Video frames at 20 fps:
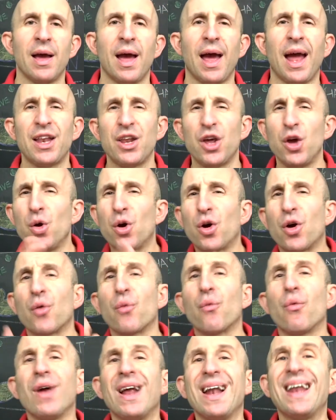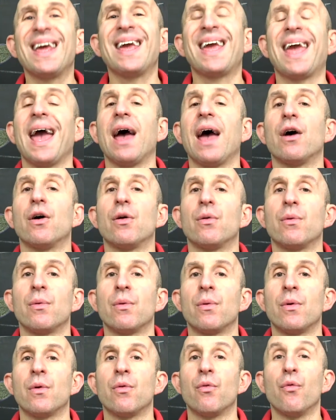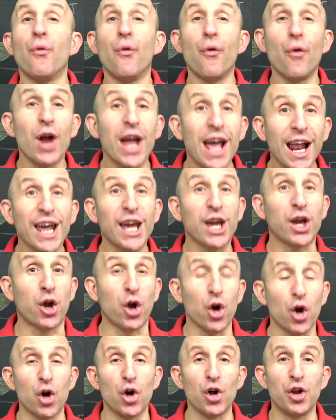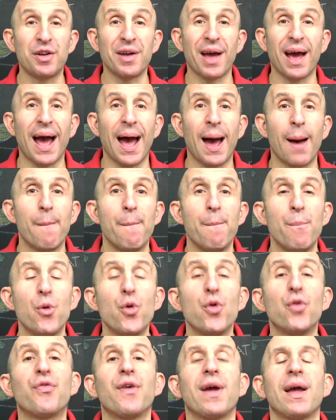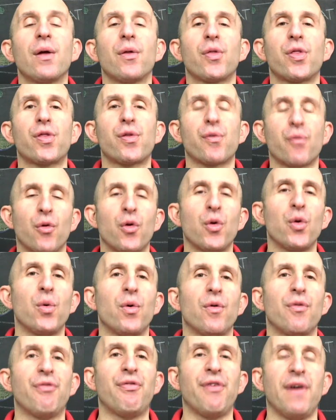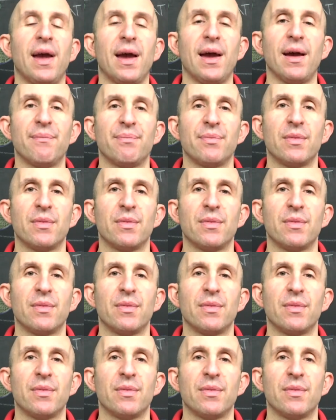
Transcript: And you can really get really good at moving through fear.